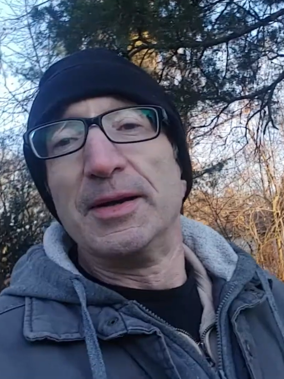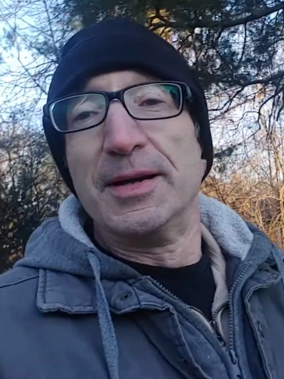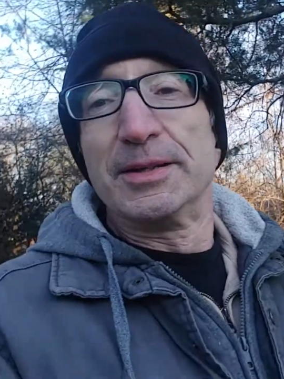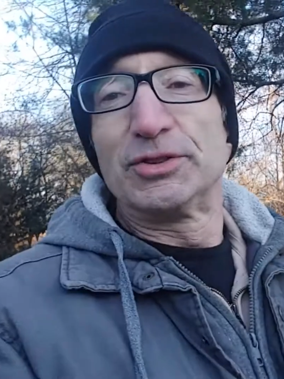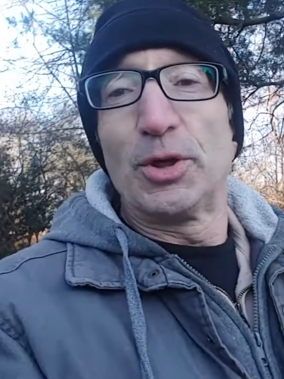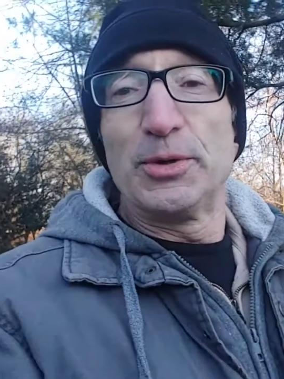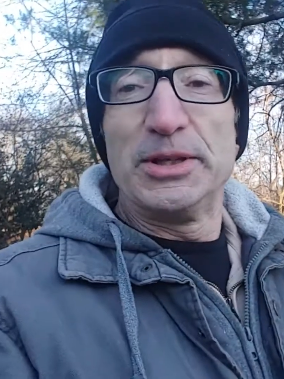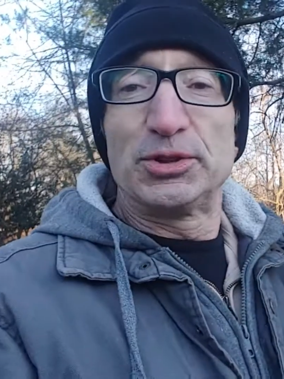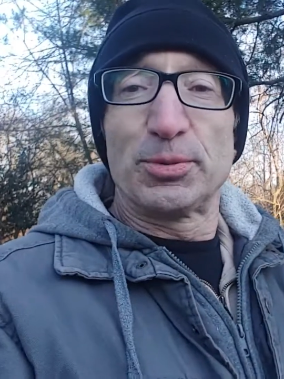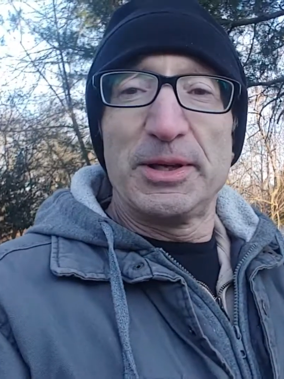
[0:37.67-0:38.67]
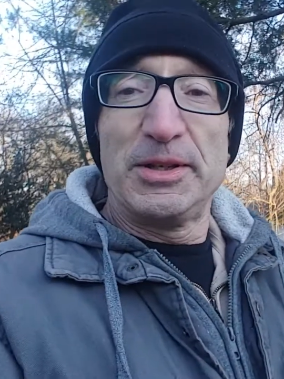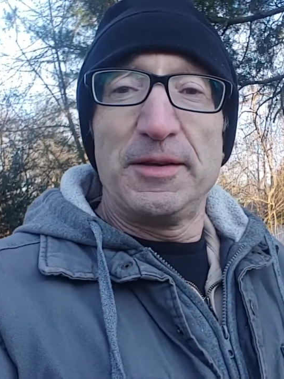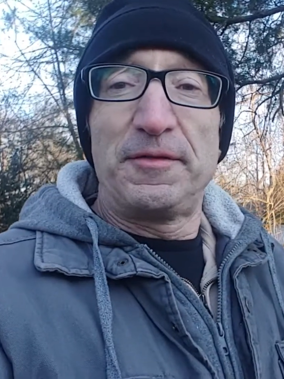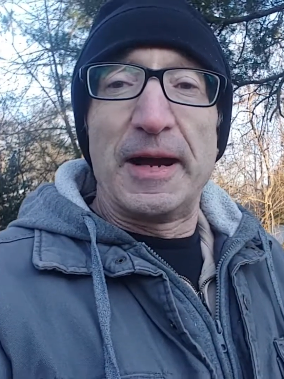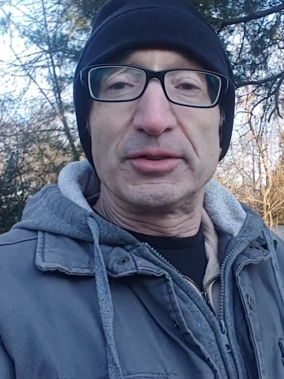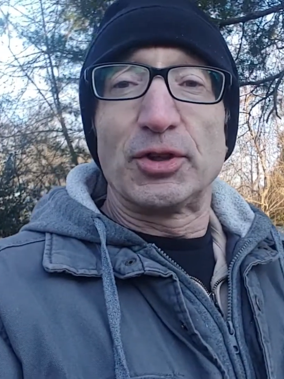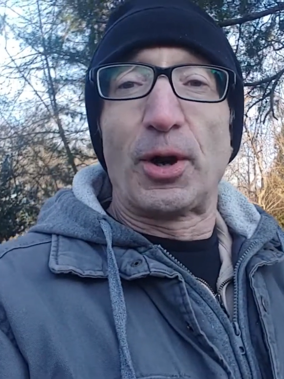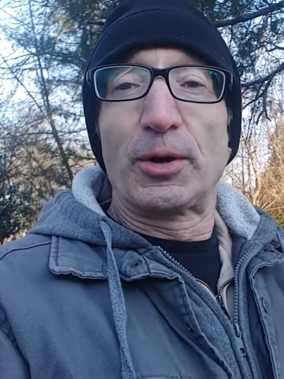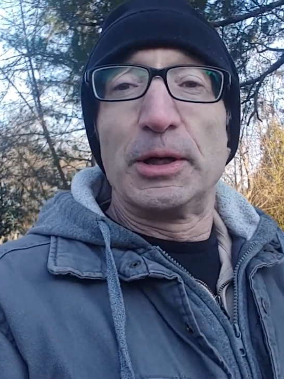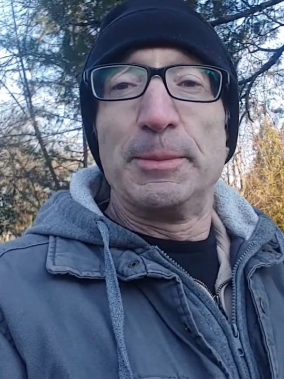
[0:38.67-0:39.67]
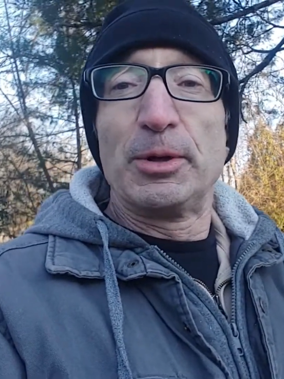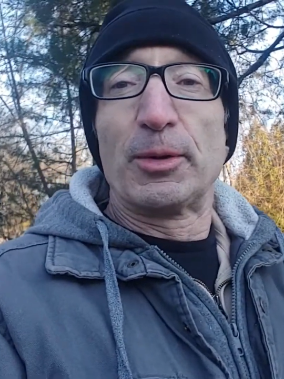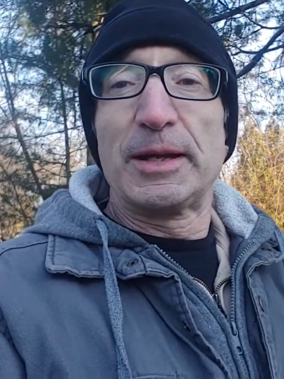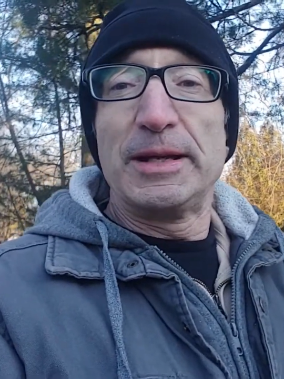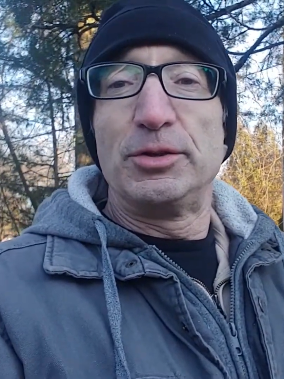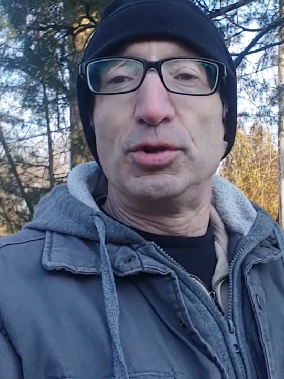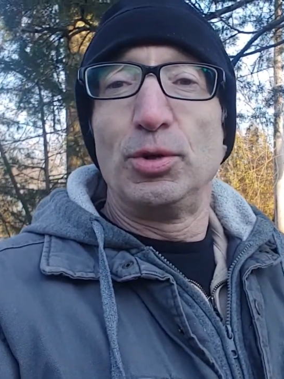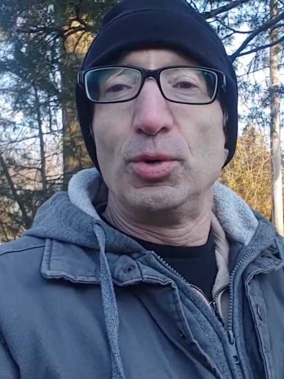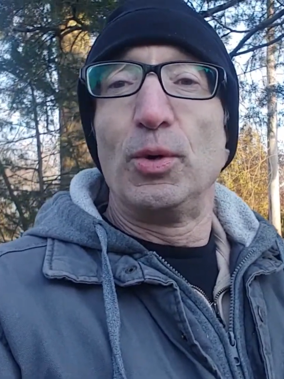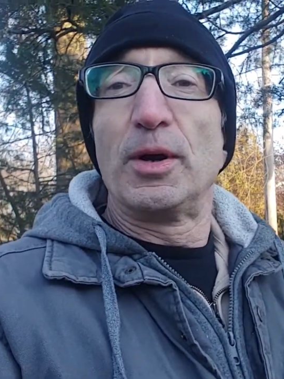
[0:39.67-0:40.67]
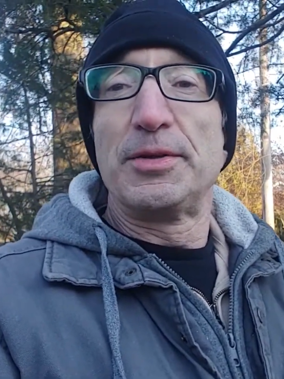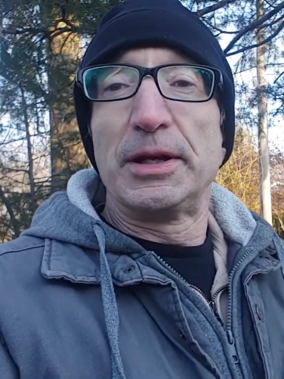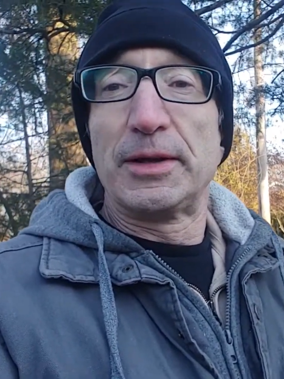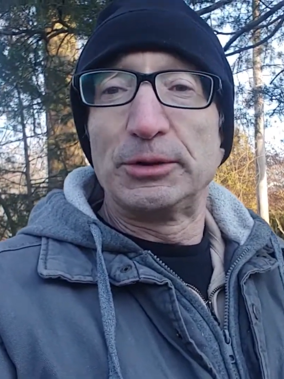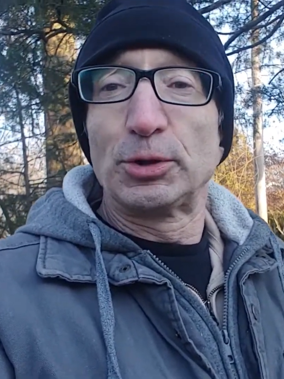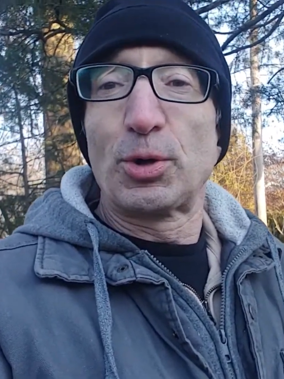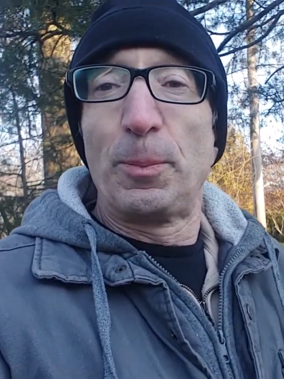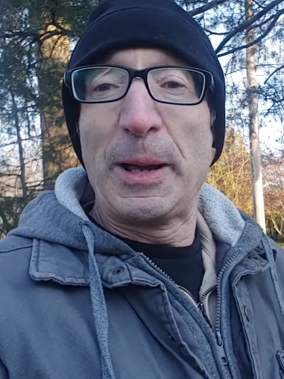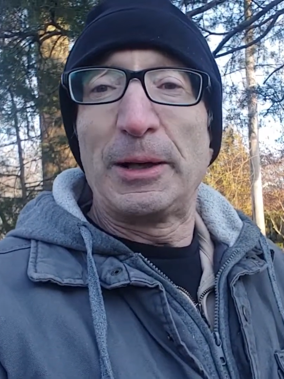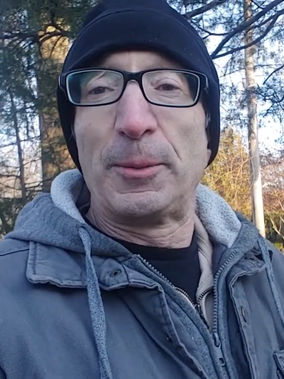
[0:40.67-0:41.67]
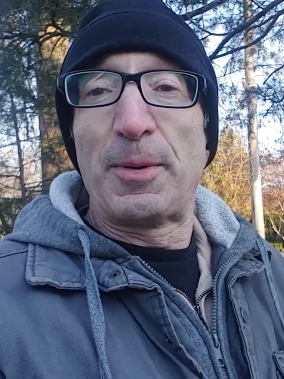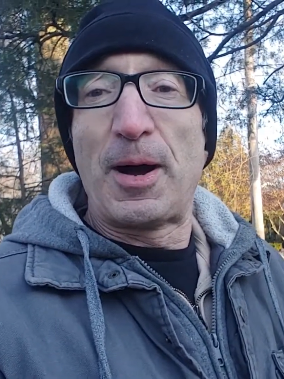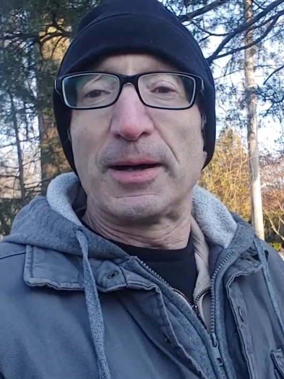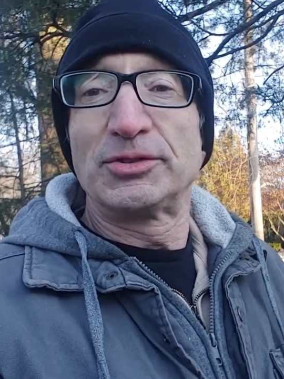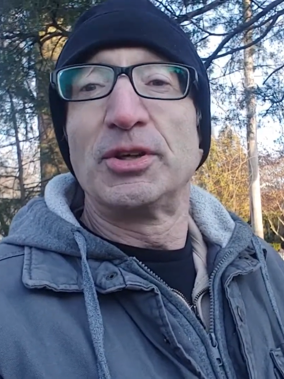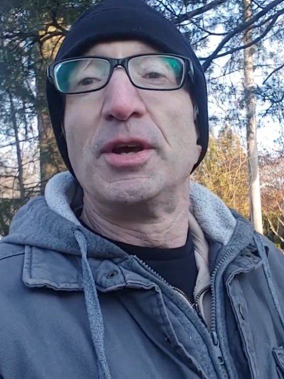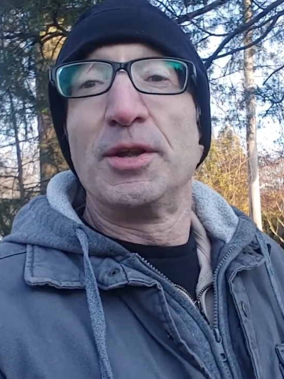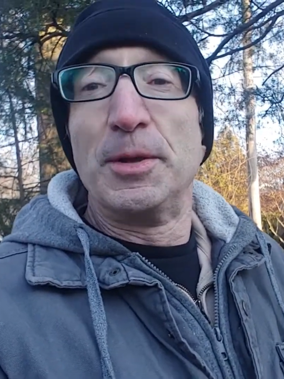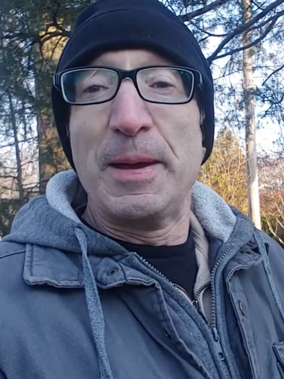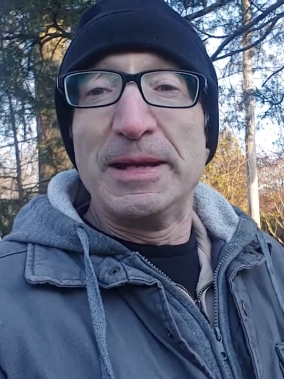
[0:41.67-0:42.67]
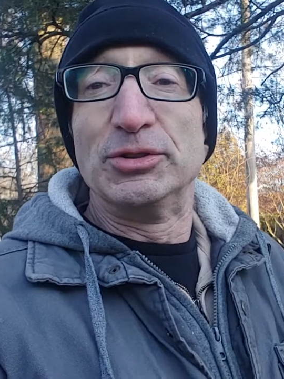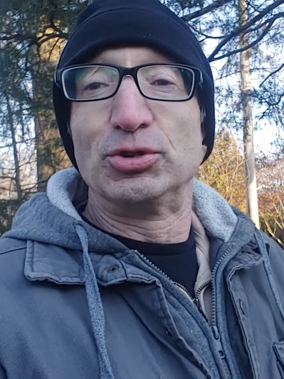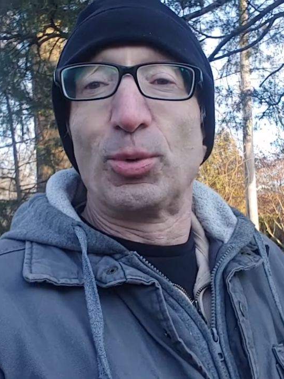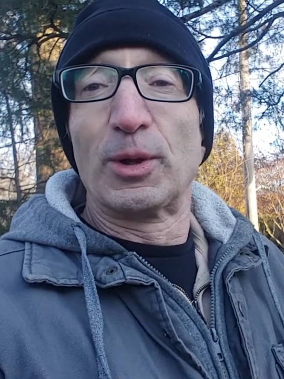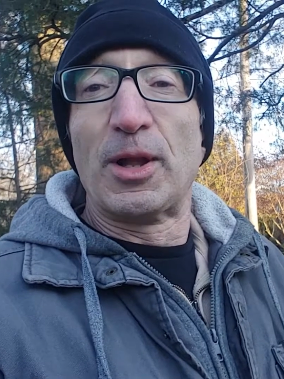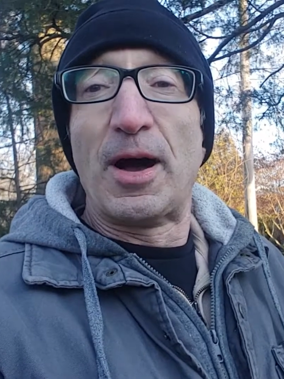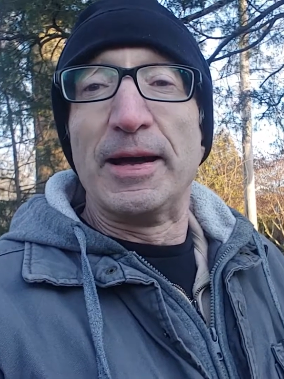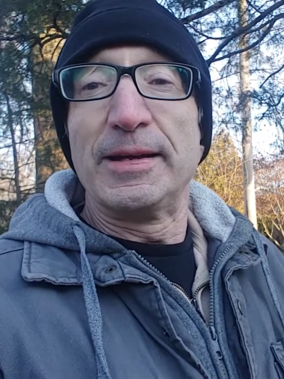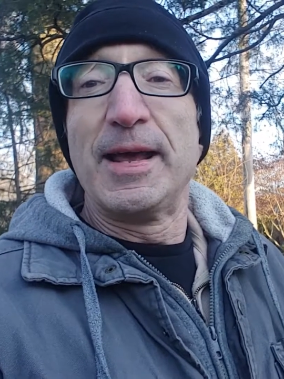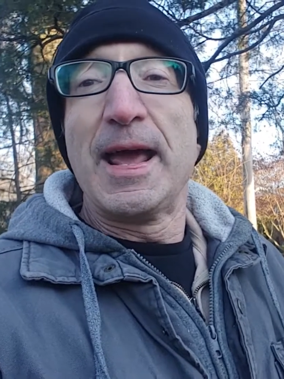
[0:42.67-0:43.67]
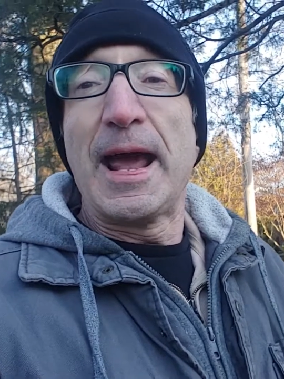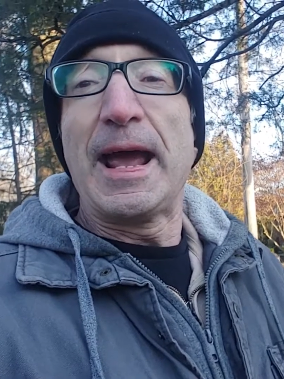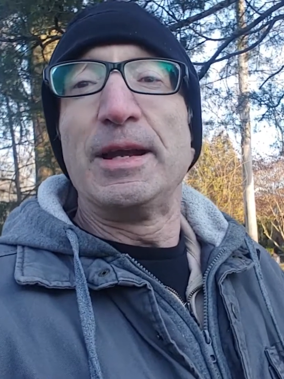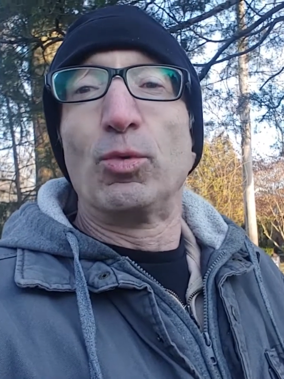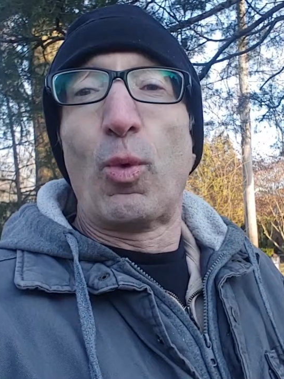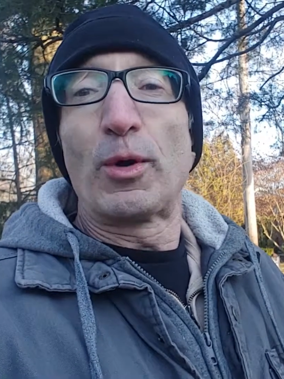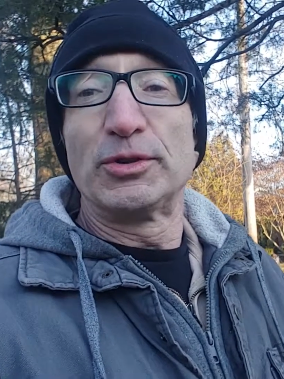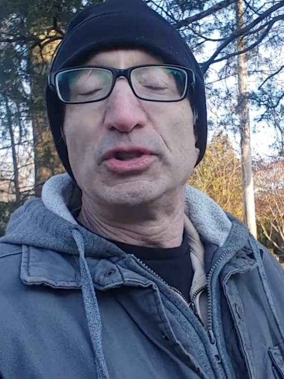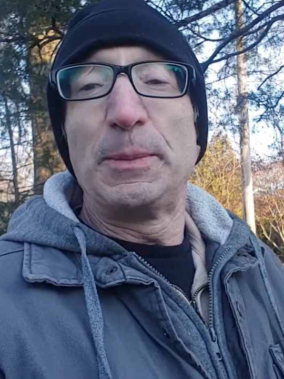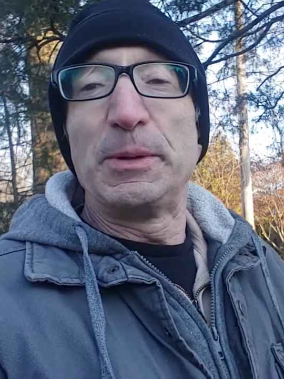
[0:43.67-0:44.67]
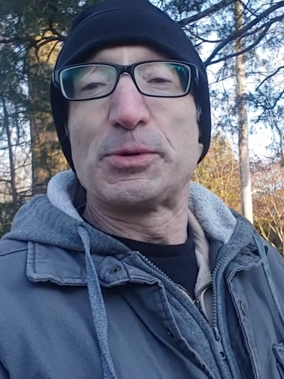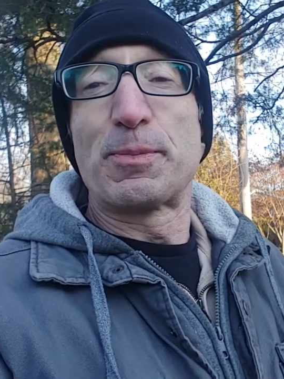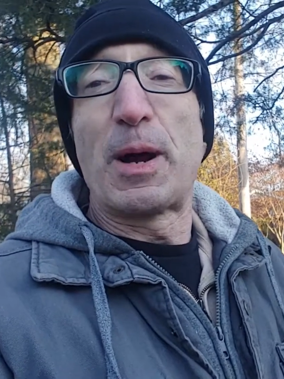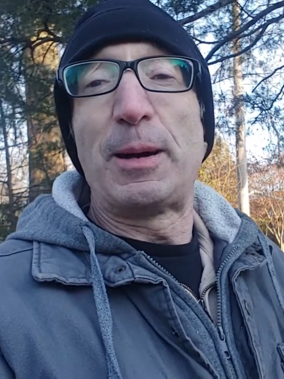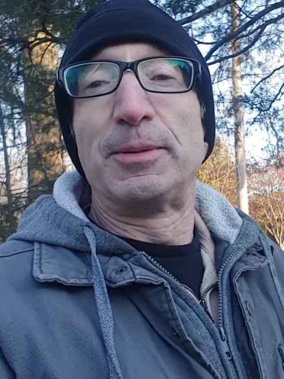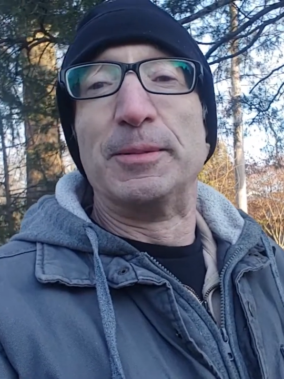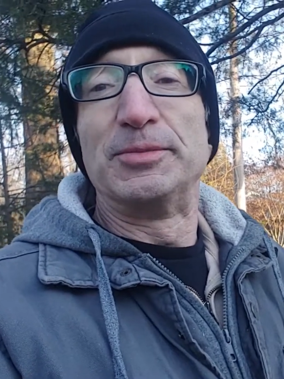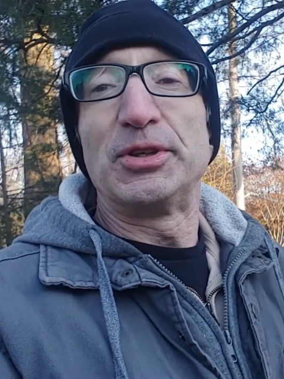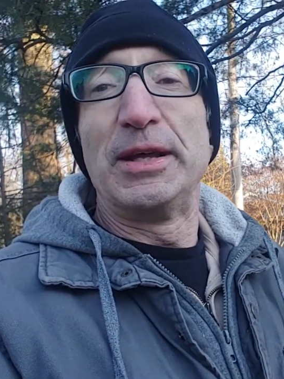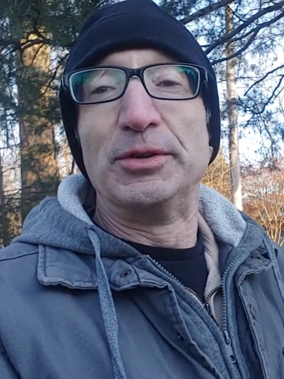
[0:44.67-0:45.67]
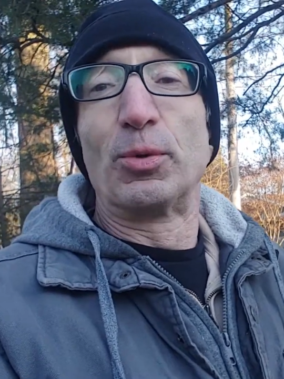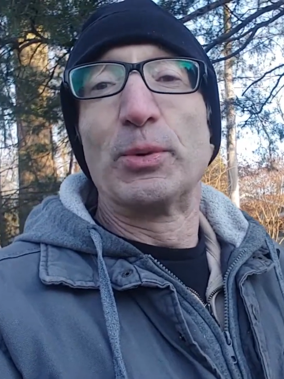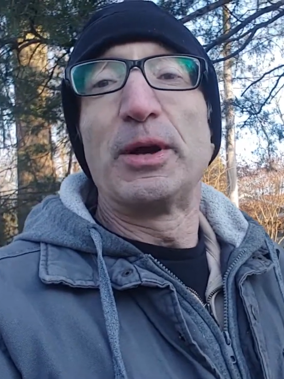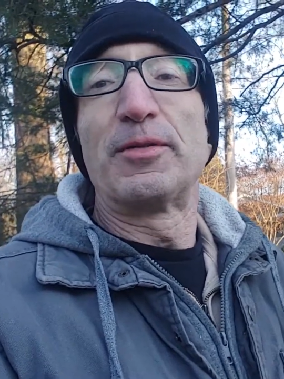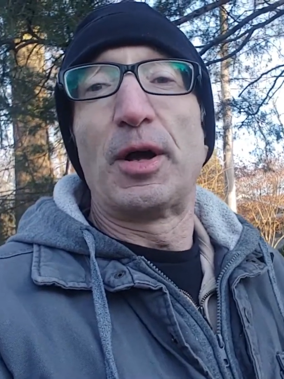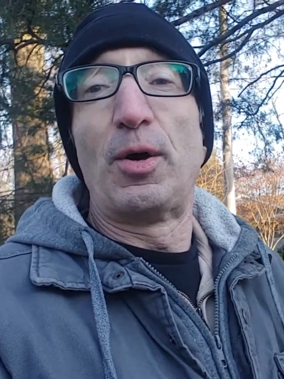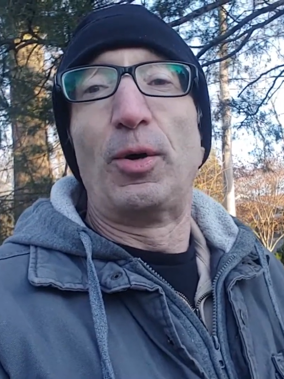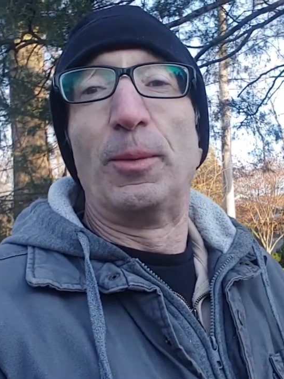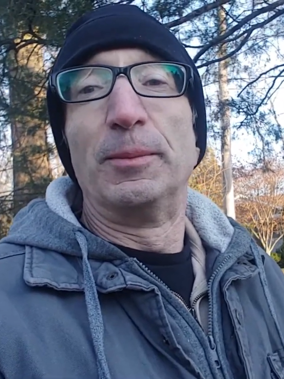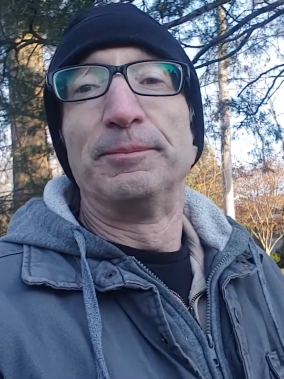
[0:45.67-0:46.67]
So these 3 defects are going to be related to the electrical panel box, the main sewer line, and water seepage problems in the rear of the home.